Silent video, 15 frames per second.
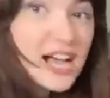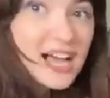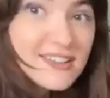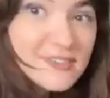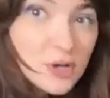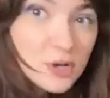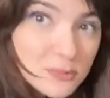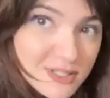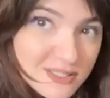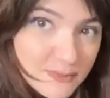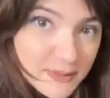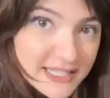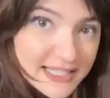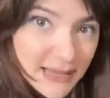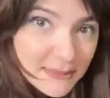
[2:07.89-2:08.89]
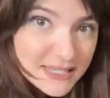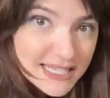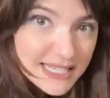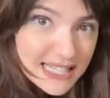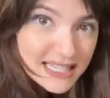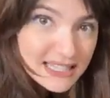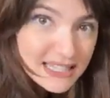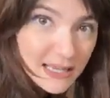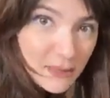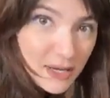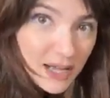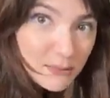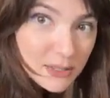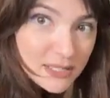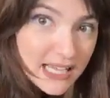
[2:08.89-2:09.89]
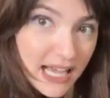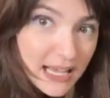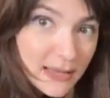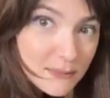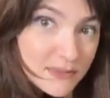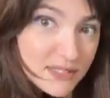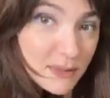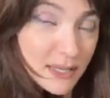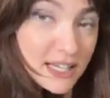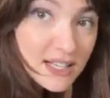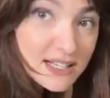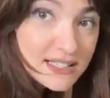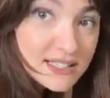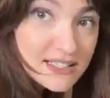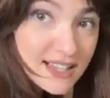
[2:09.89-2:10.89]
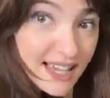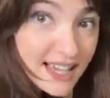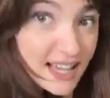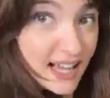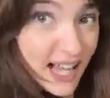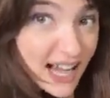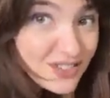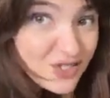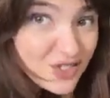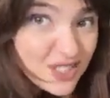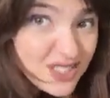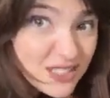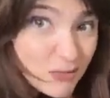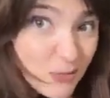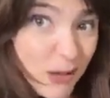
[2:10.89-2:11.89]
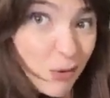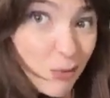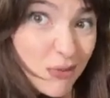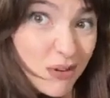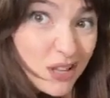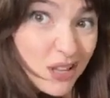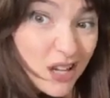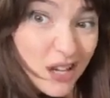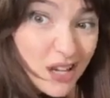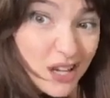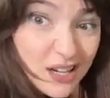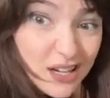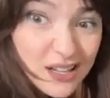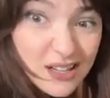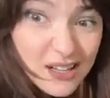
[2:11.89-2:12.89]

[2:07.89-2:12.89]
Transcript: I've almost been tempted to eat them a couple times because they actually smell really good.